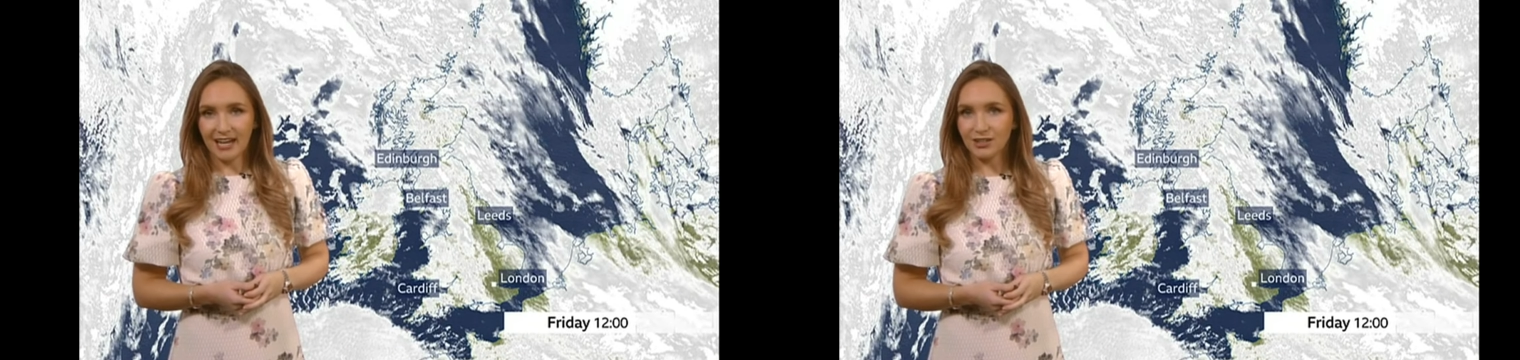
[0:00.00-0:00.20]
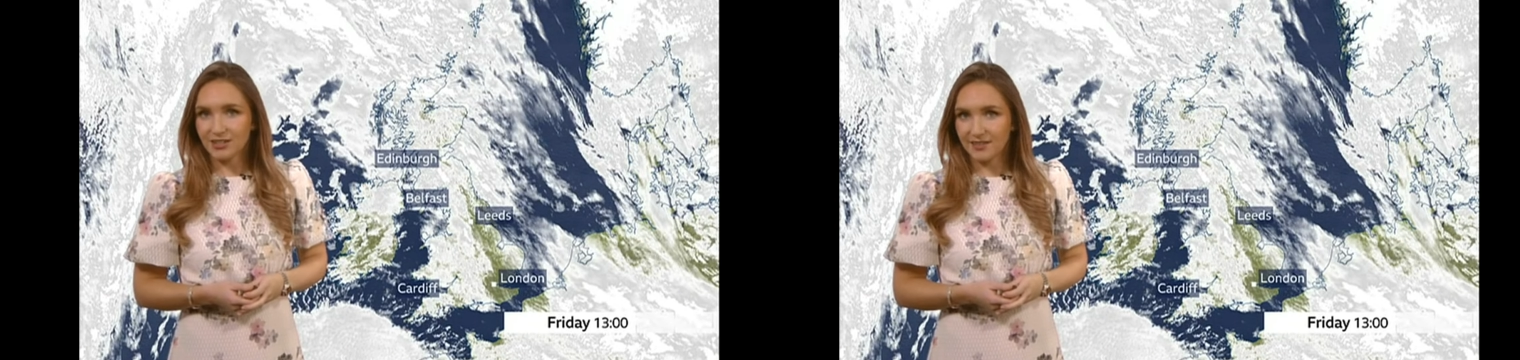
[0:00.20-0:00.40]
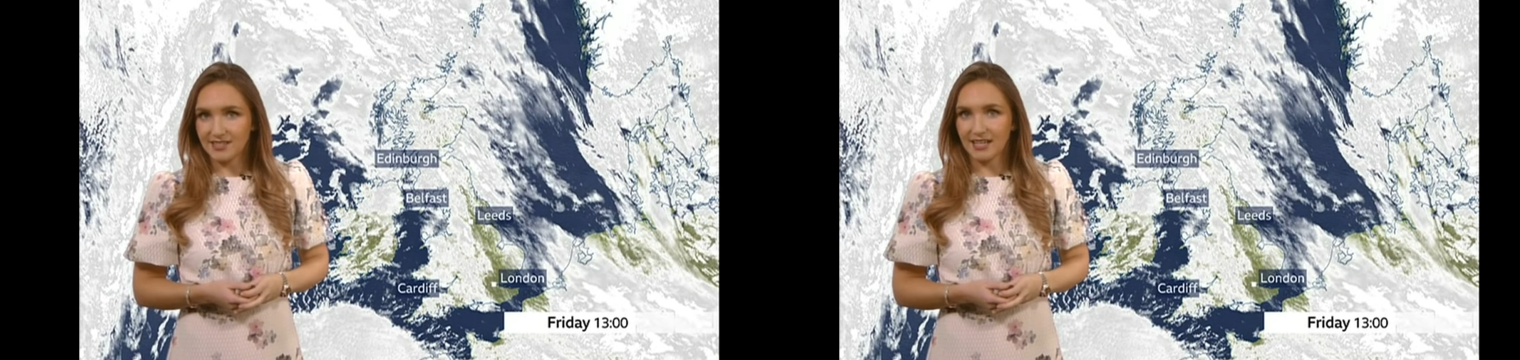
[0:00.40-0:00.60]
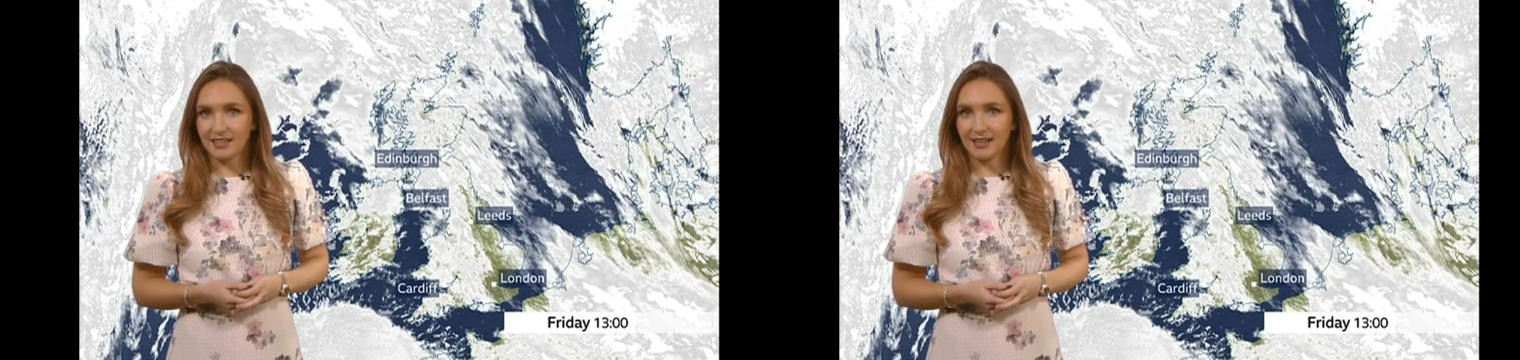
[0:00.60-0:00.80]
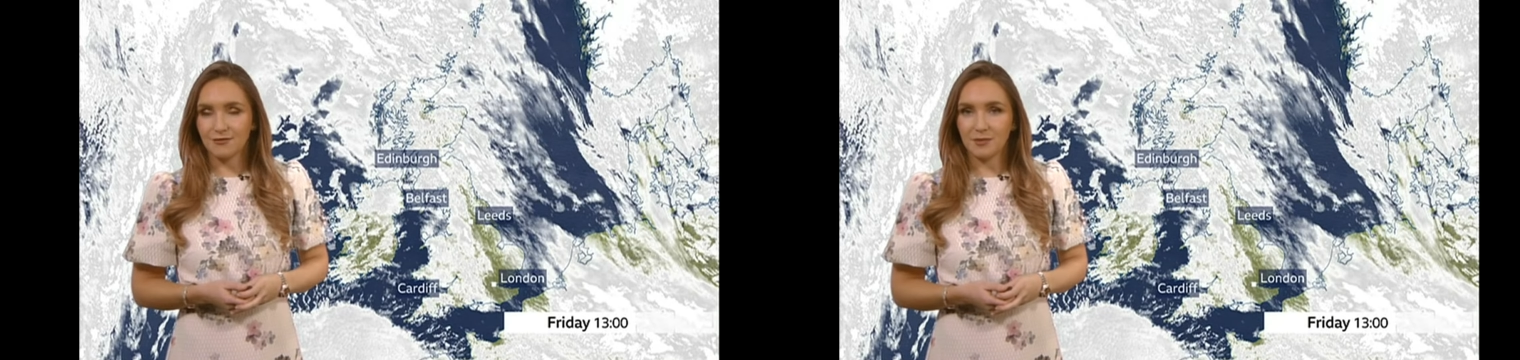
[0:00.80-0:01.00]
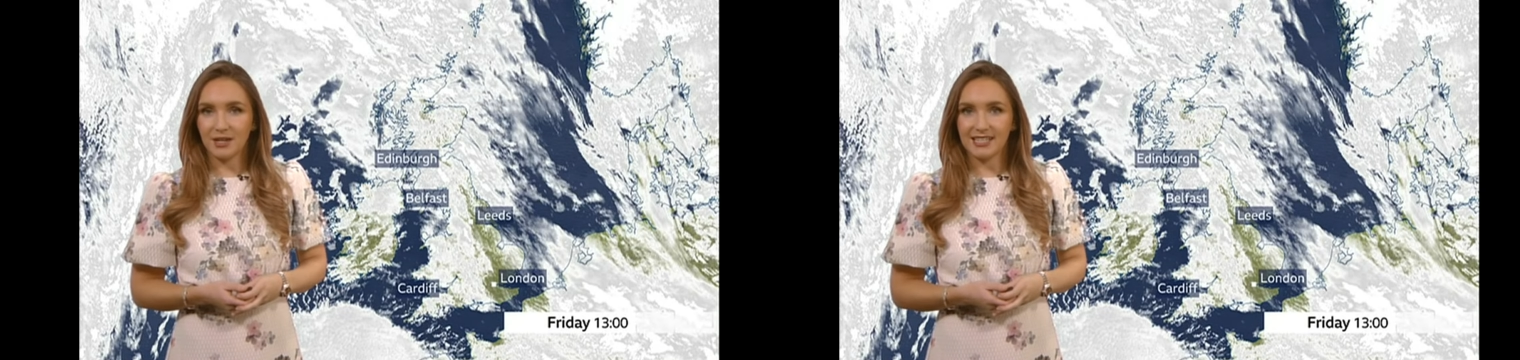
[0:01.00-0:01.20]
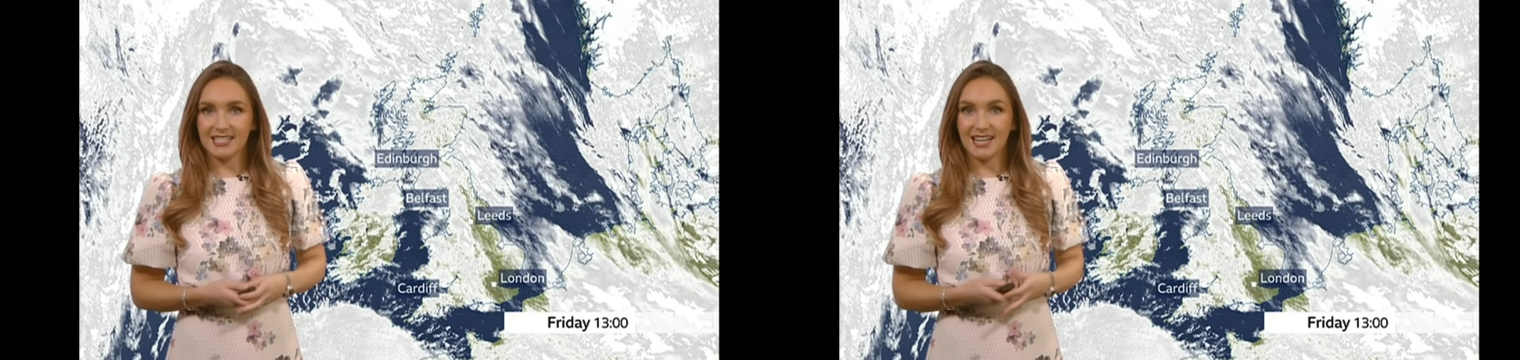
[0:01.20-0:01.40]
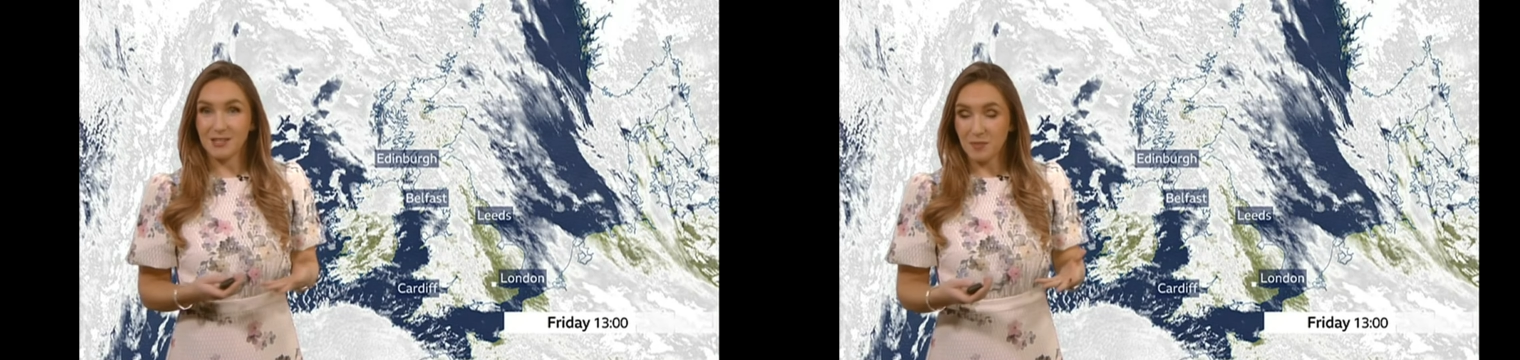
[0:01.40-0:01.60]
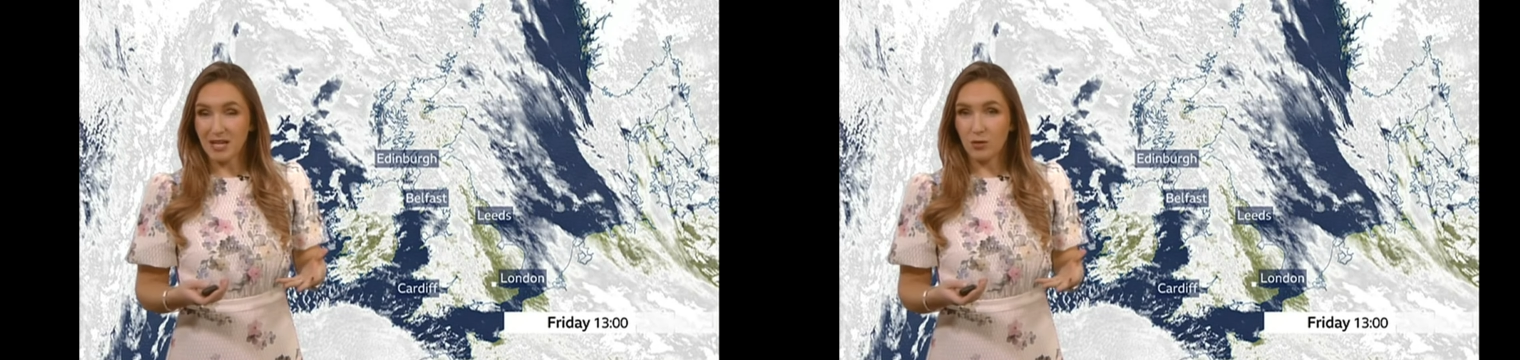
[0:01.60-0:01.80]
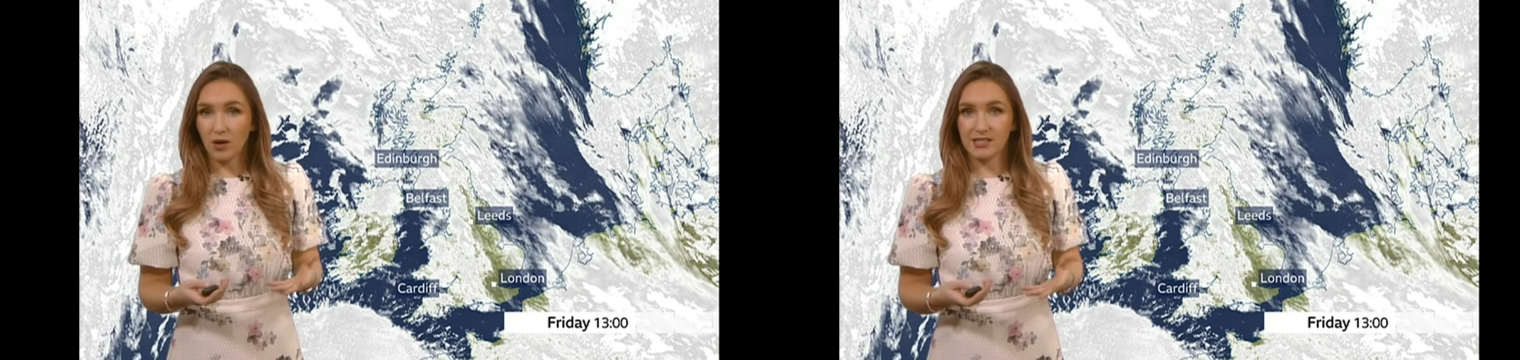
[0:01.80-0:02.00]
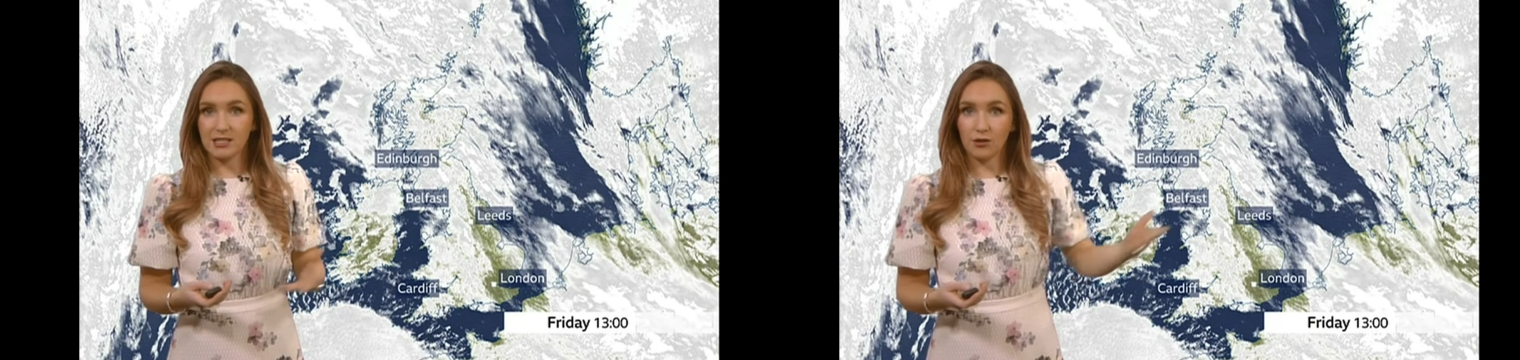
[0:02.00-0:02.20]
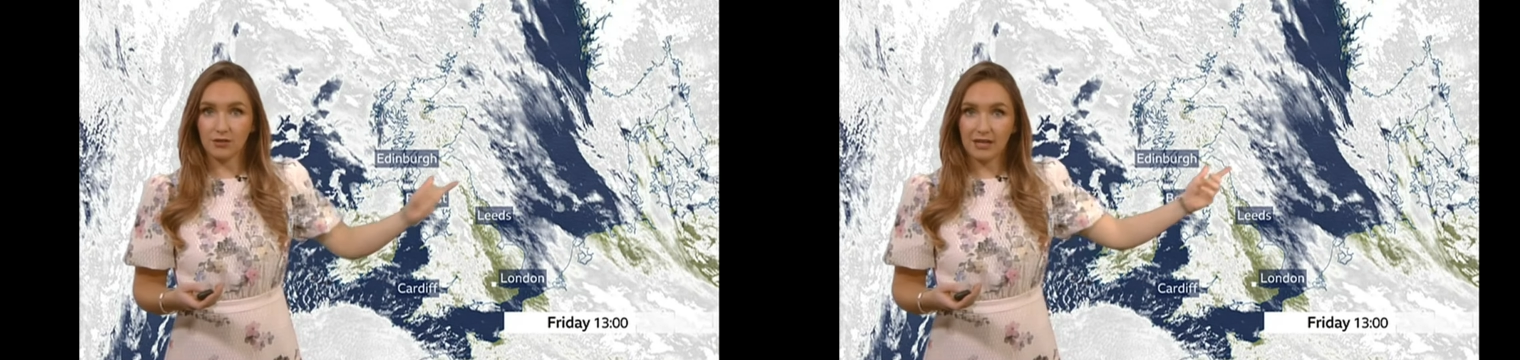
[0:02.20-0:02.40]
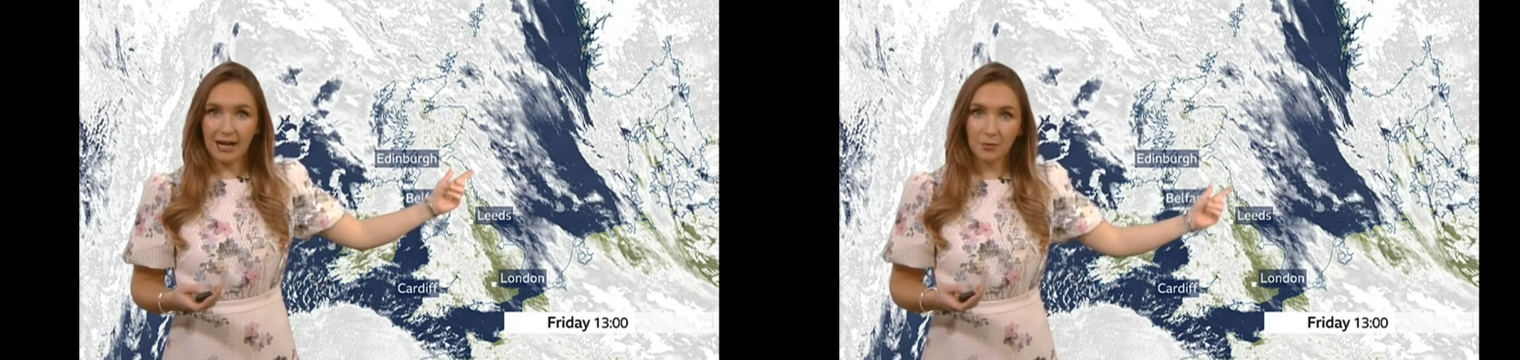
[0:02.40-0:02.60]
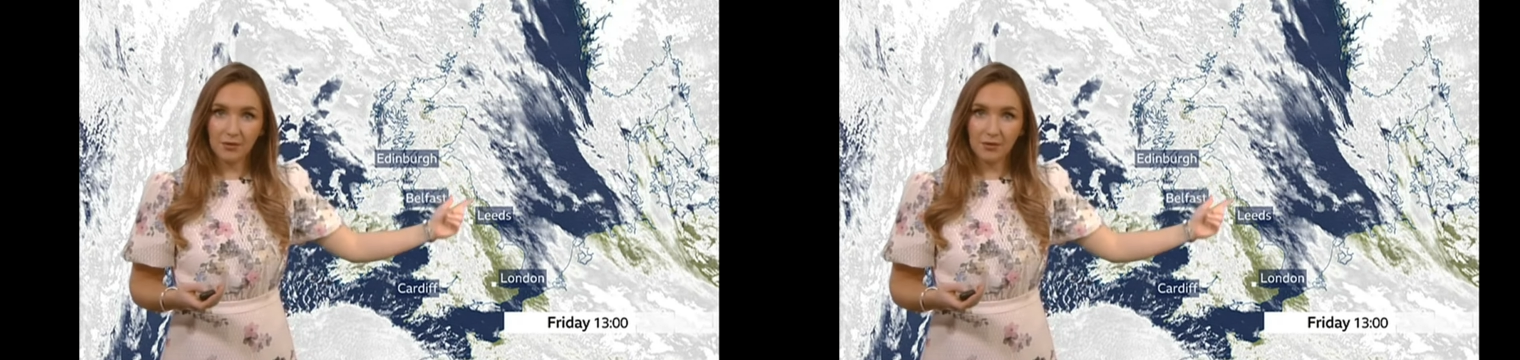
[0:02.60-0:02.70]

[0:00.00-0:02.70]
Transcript: And looking at the satellite from earlier today, there's been quite a lot of cloud,